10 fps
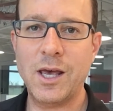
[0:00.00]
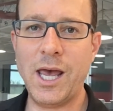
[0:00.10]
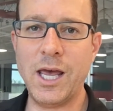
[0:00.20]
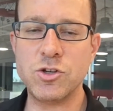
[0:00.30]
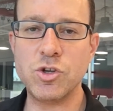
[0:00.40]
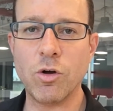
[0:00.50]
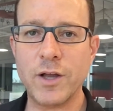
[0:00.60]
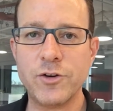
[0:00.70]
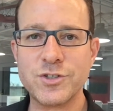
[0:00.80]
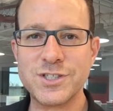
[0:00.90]
And you'll
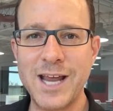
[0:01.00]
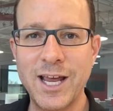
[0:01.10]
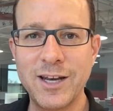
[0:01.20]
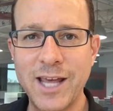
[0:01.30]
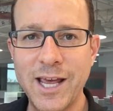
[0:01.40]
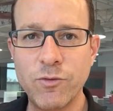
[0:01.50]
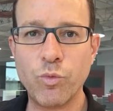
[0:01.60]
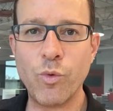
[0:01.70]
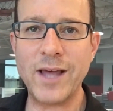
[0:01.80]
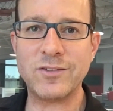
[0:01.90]
understand and
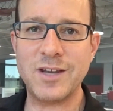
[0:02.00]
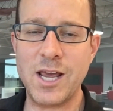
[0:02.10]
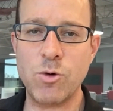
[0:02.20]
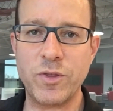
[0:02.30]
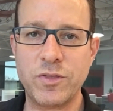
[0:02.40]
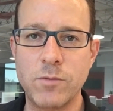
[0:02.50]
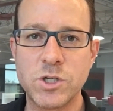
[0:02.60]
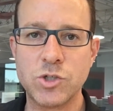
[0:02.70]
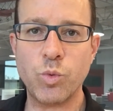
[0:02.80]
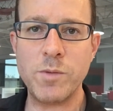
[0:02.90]
resonate with them
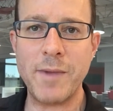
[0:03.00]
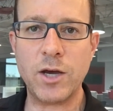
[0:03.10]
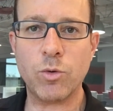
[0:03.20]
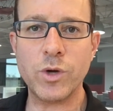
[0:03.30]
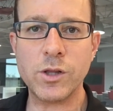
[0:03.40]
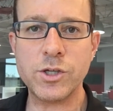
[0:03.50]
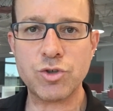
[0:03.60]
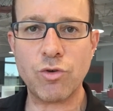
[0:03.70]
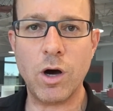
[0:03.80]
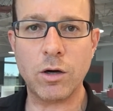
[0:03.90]
because we make a really
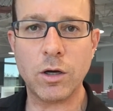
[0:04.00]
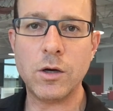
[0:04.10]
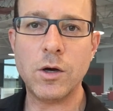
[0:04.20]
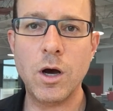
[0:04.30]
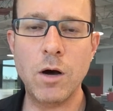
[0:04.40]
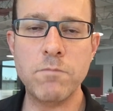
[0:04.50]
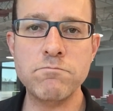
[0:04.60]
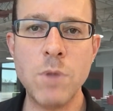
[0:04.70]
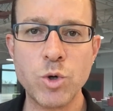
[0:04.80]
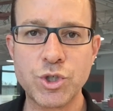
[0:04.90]
strong
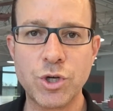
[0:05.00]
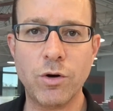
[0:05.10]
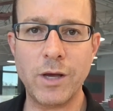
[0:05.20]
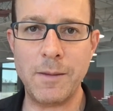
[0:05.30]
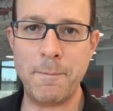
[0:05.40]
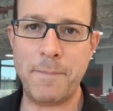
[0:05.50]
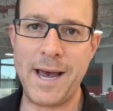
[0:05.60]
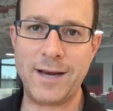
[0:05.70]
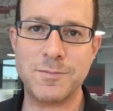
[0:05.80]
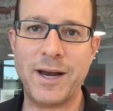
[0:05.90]
emotional
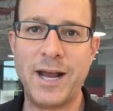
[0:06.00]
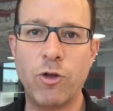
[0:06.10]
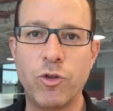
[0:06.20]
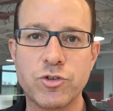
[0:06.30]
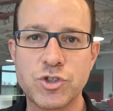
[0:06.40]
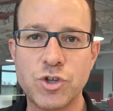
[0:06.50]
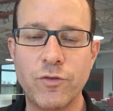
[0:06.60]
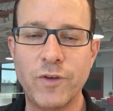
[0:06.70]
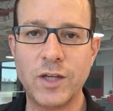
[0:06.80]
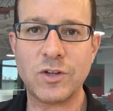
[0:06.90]
impact about how their
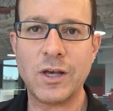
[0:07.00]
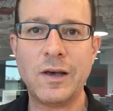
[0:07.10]
service